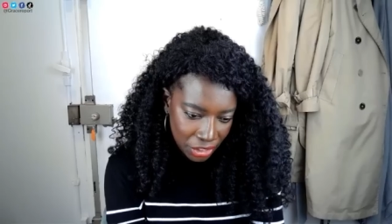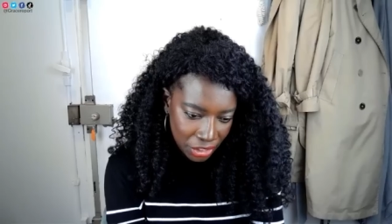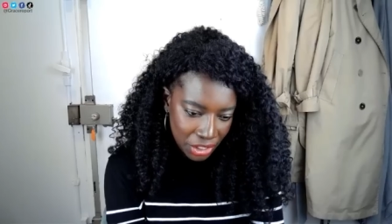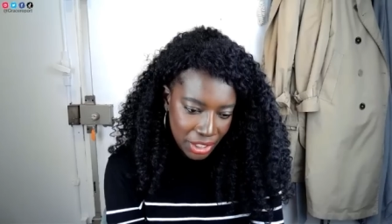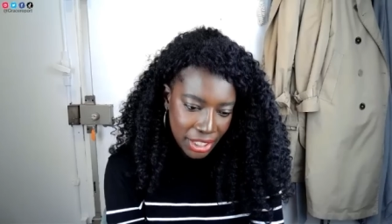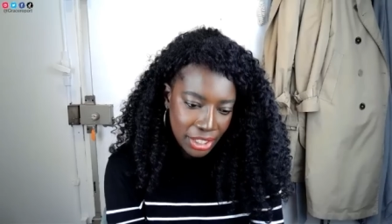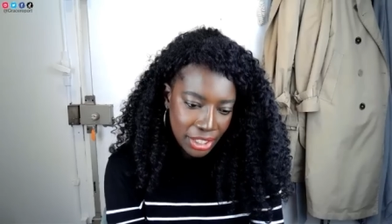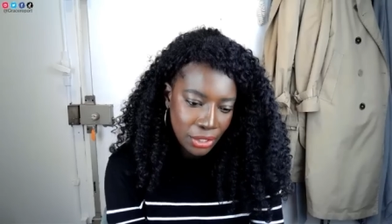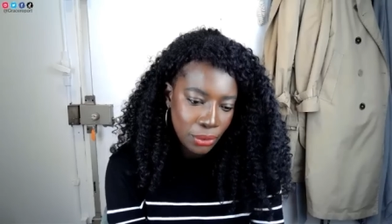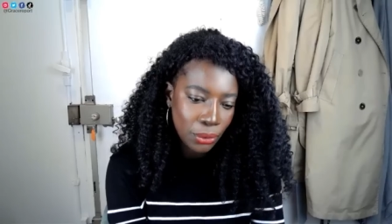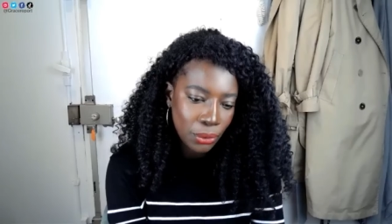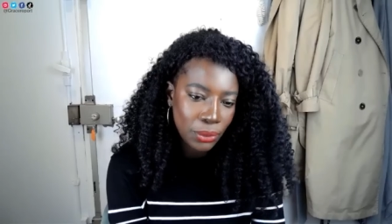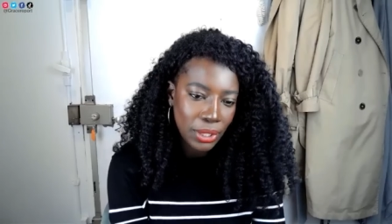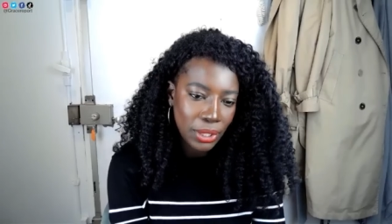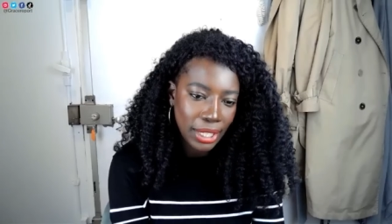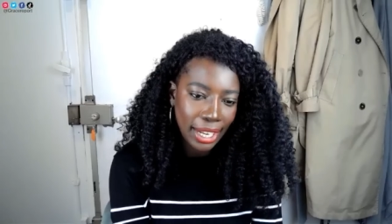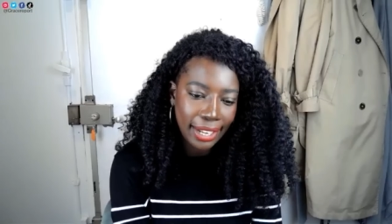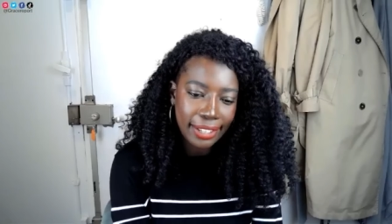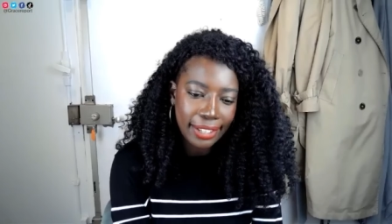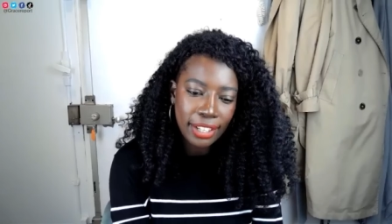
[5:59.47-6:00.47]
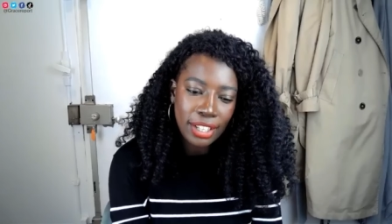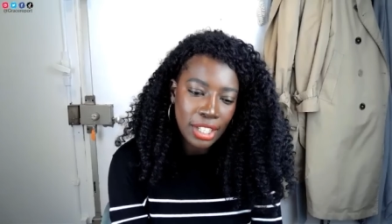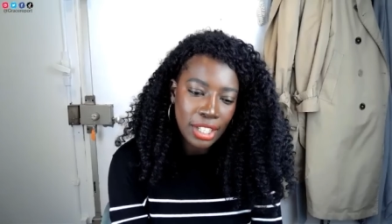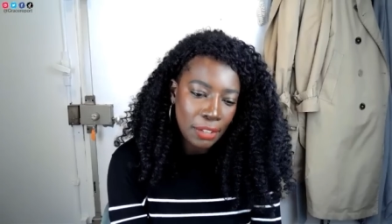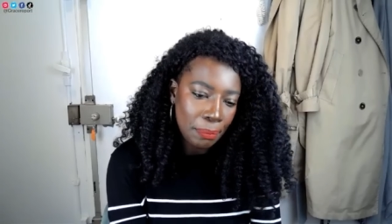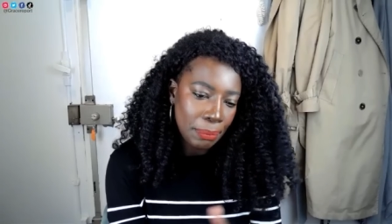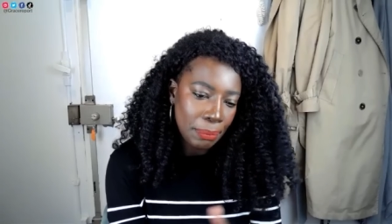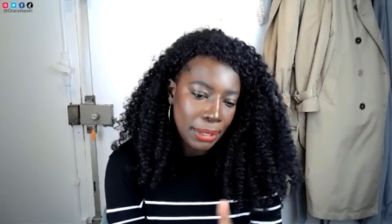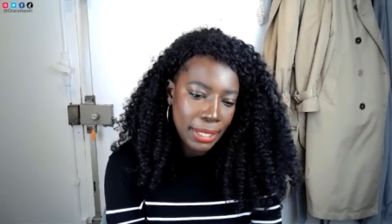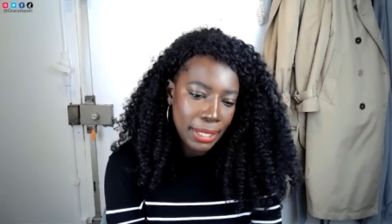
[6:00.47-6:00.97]
She's like, You only like
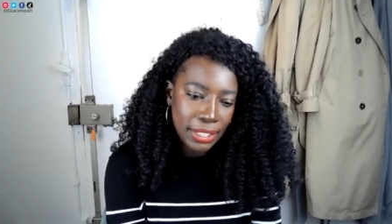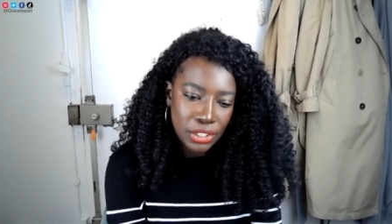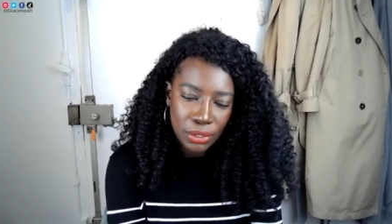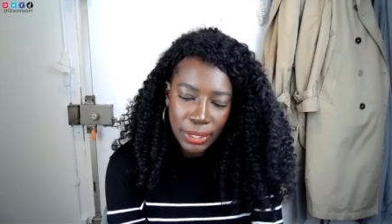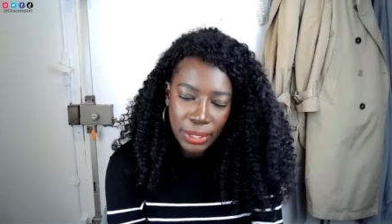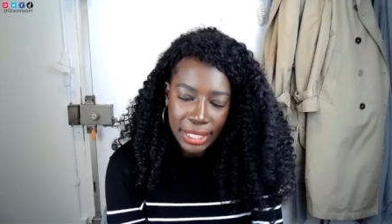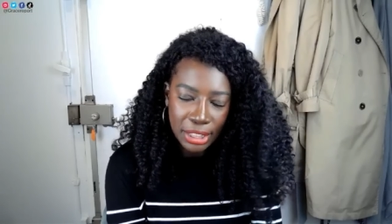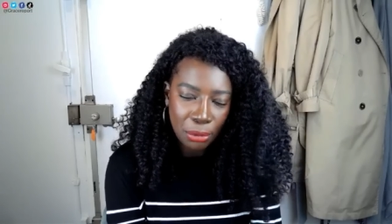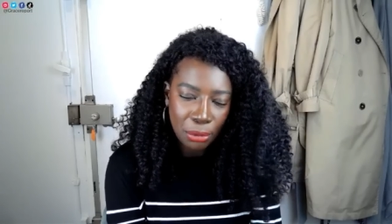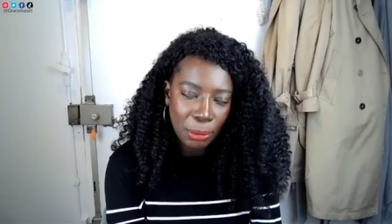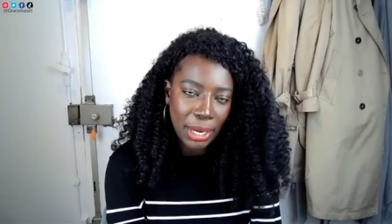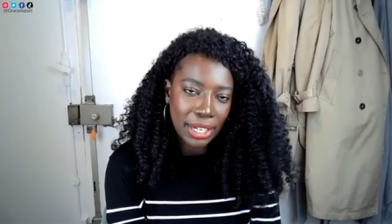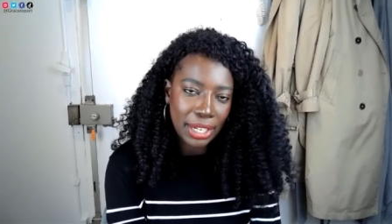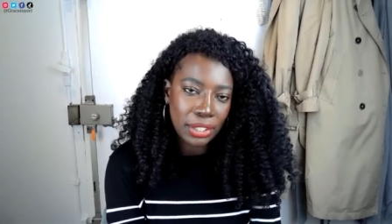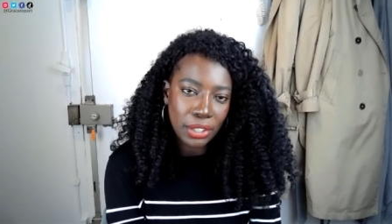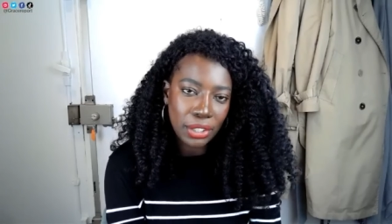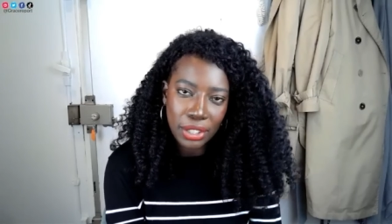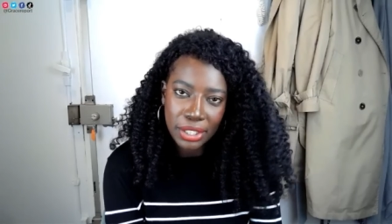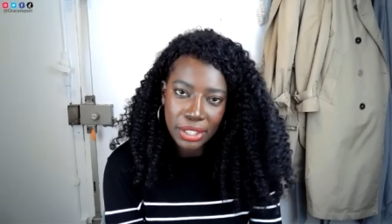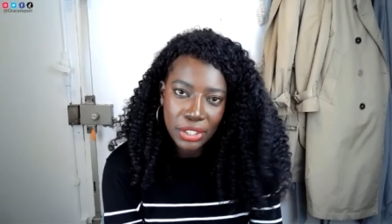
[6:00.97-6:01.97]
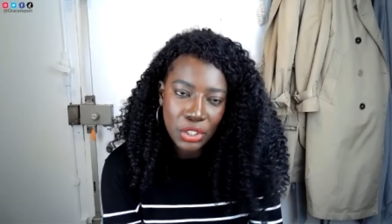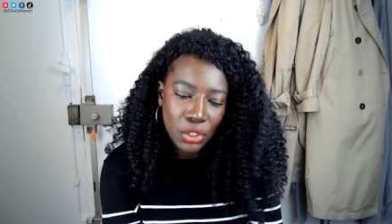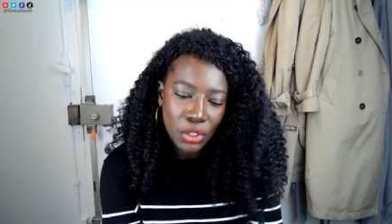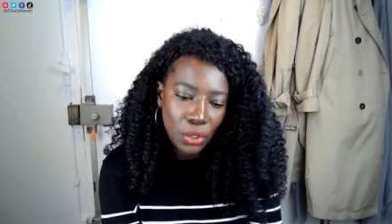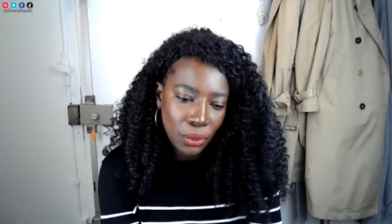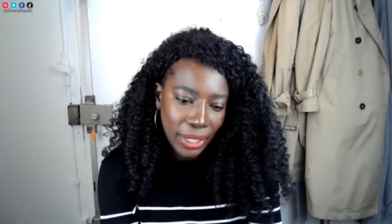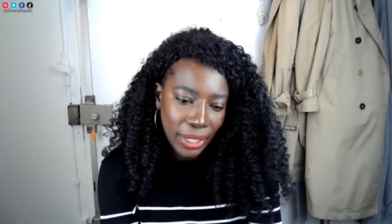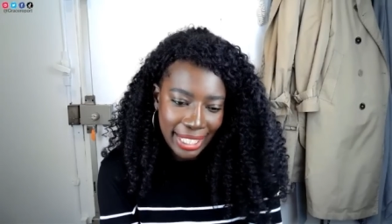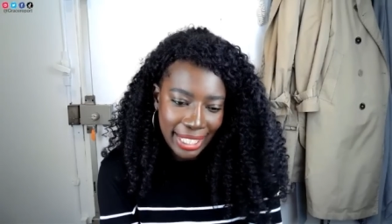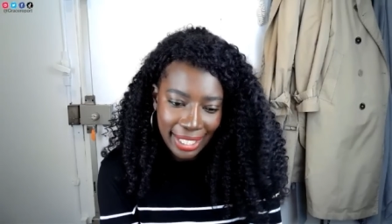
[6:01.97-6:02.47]
me because you like the way I look. You don't
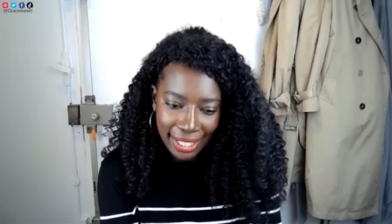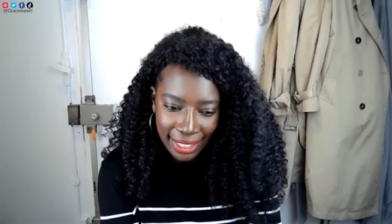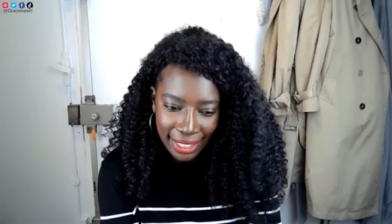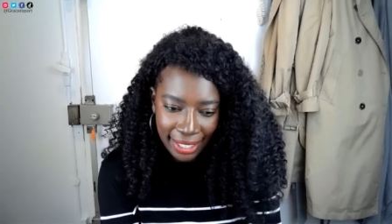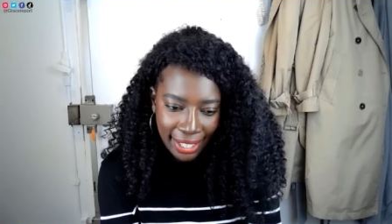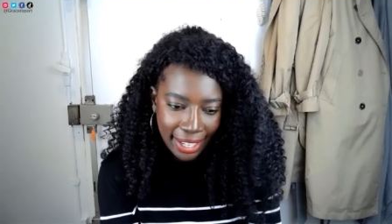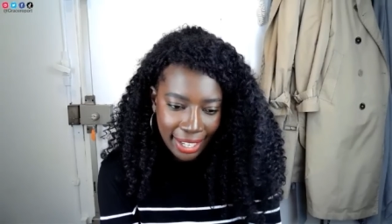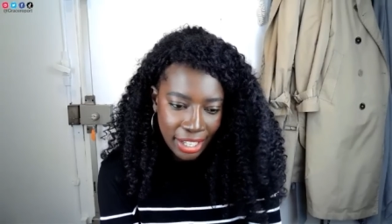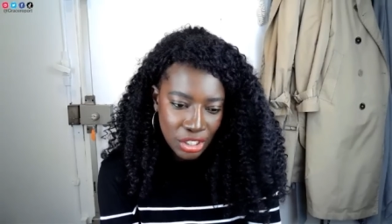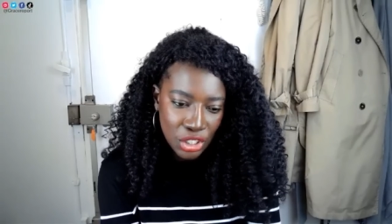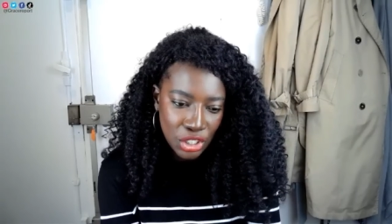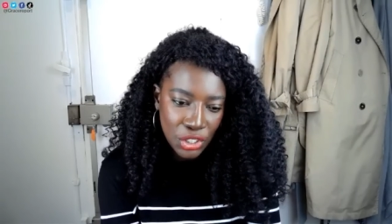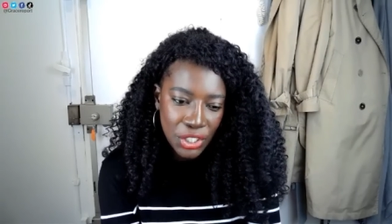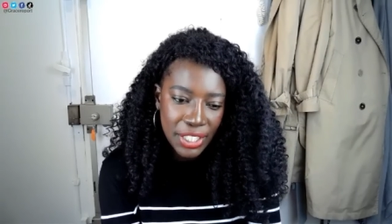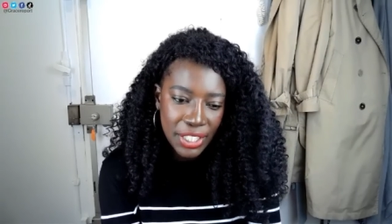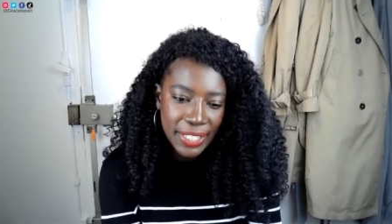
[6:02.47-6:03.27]
like nothing else. So you need to